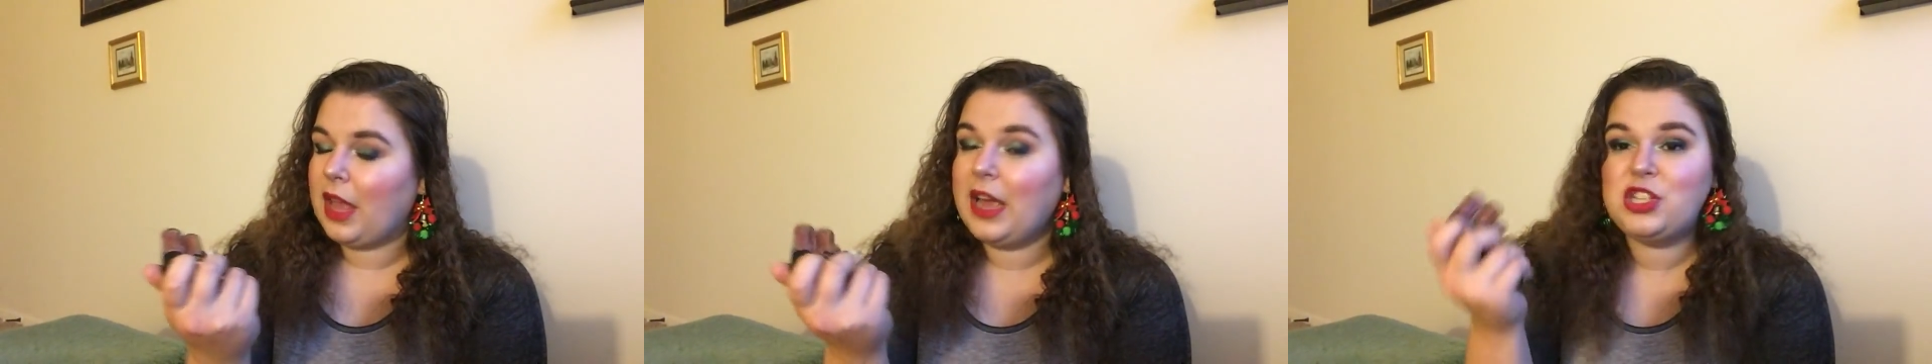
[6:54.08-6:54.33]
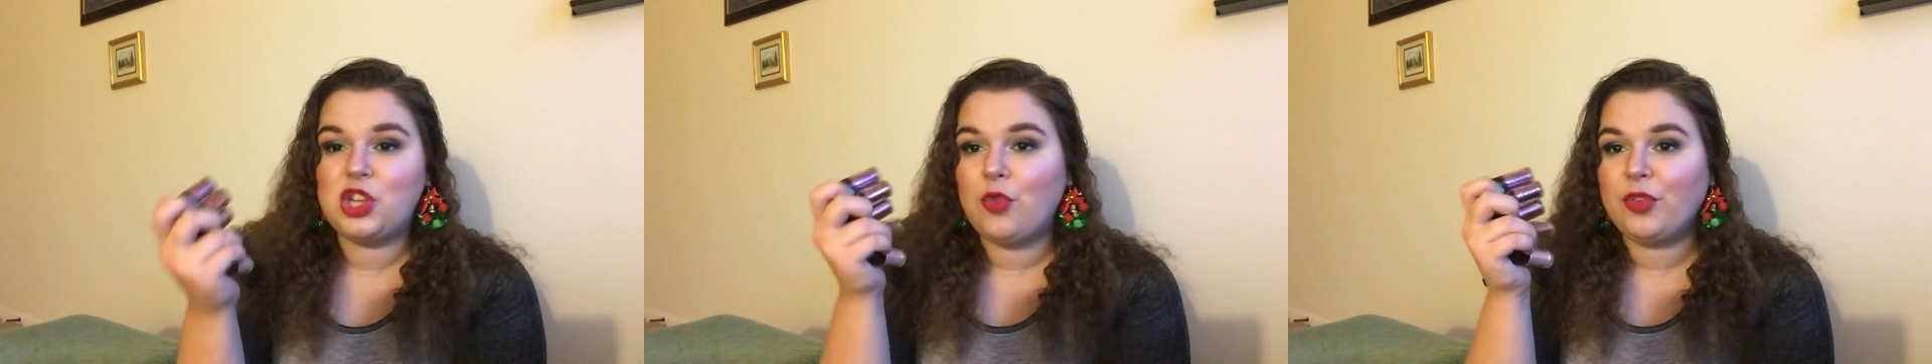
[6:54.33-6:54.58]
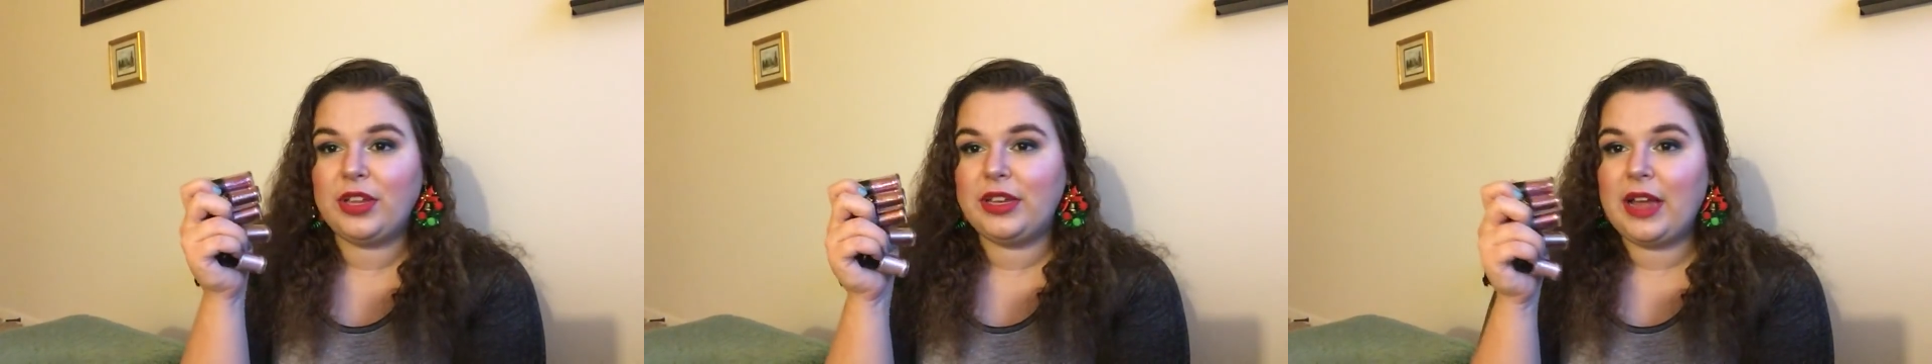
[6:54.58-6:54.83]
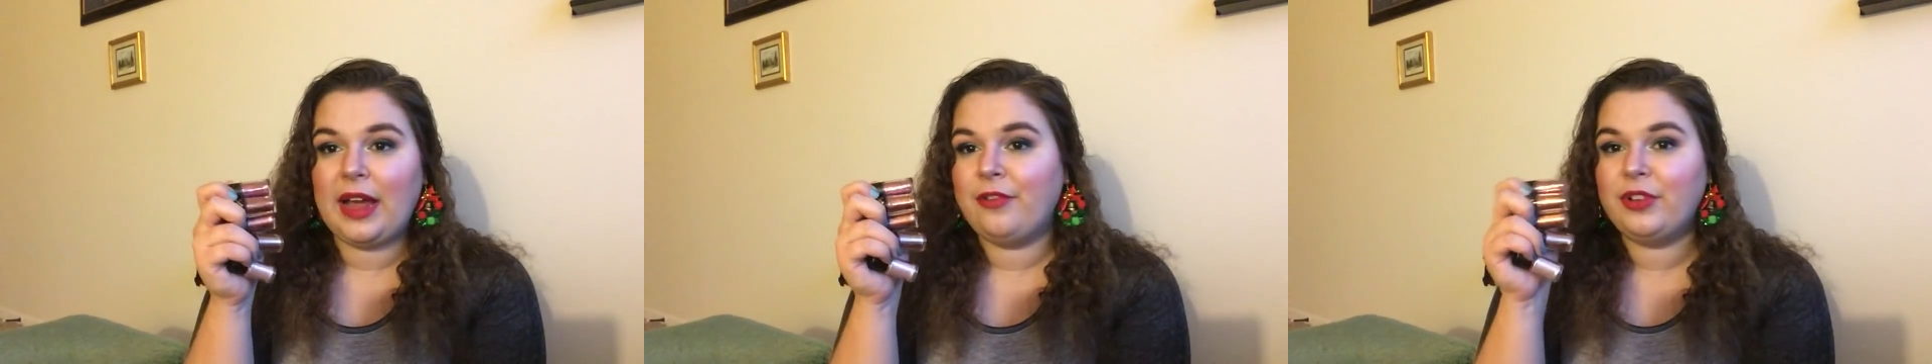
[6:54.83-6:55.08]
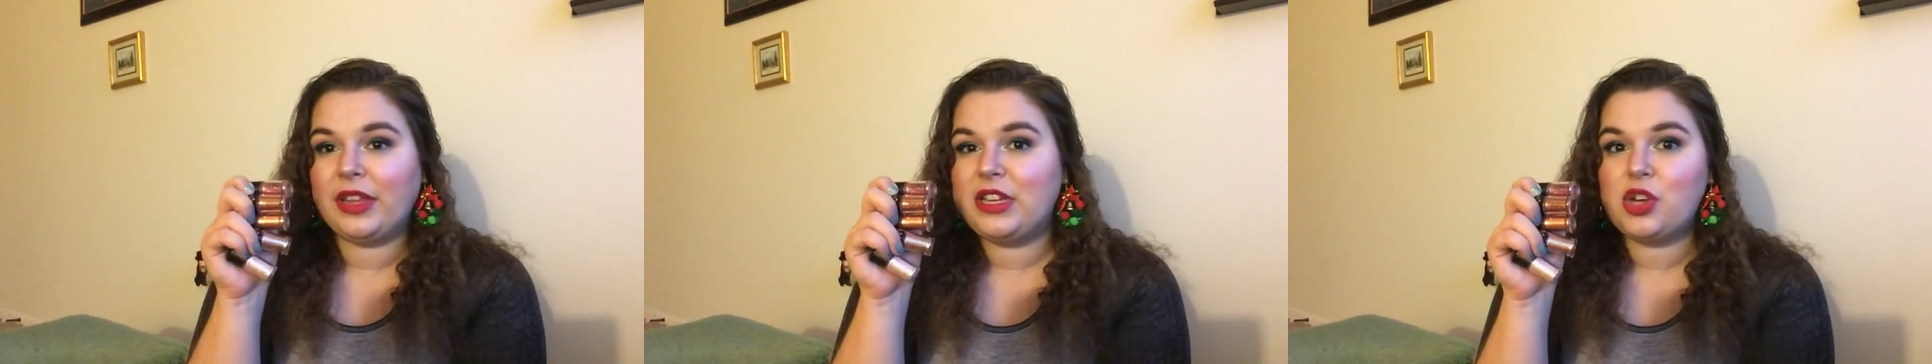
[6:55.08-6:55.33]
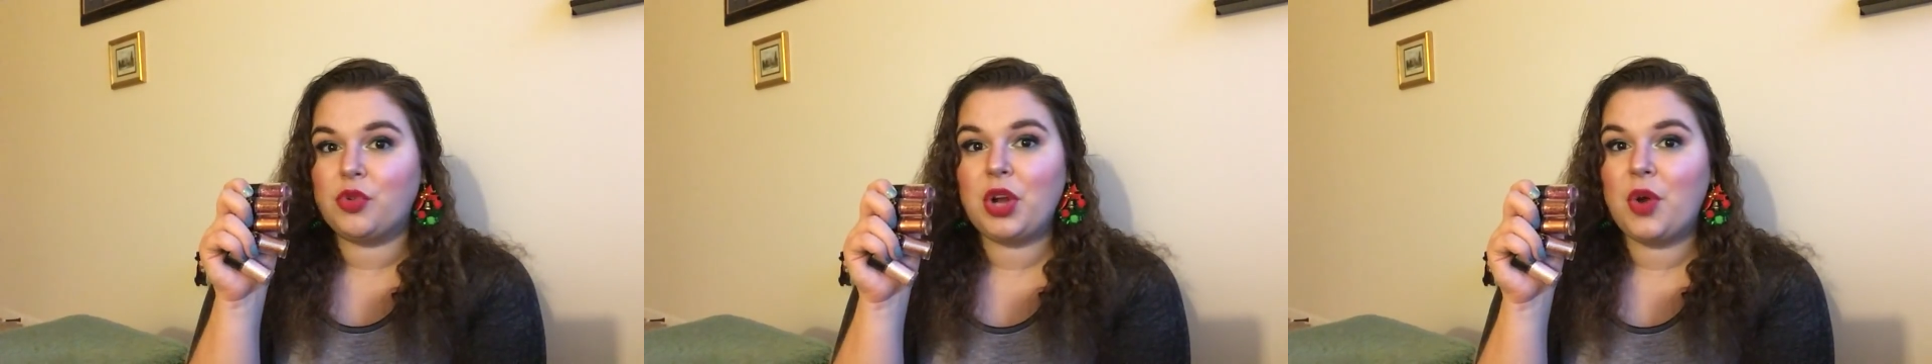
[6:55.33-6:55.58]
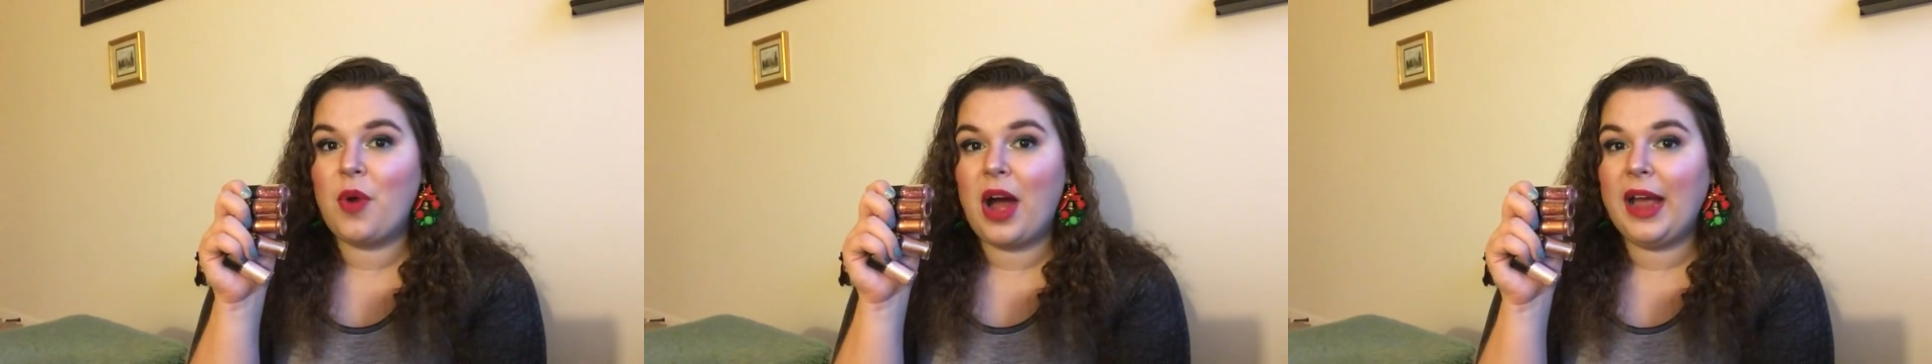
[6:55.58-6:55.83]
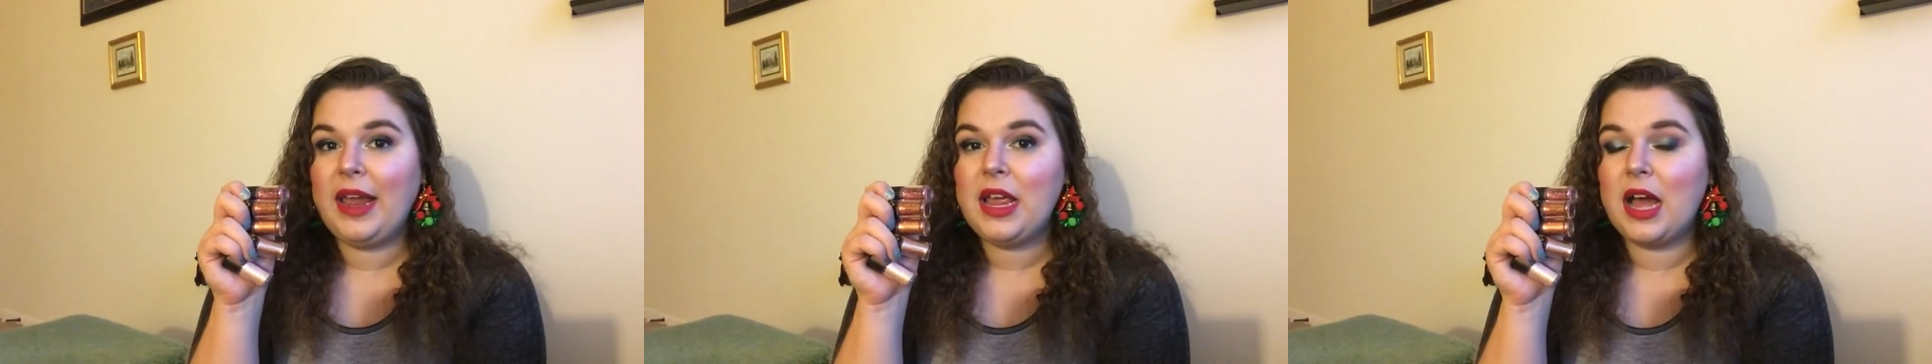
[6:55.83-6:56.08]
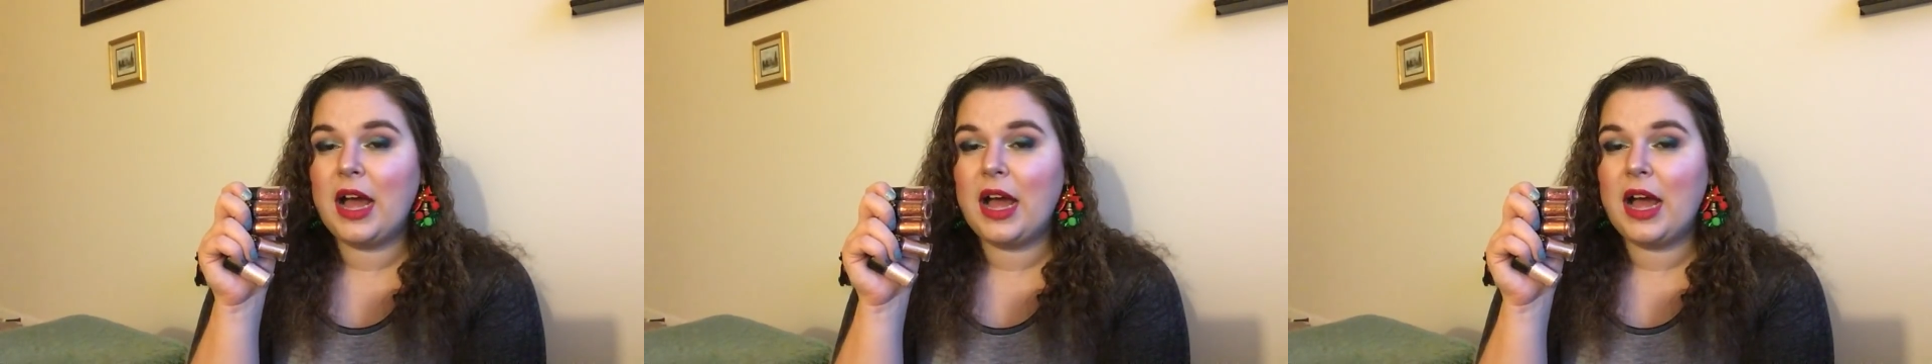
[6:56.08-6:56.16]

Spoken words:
really don't know why.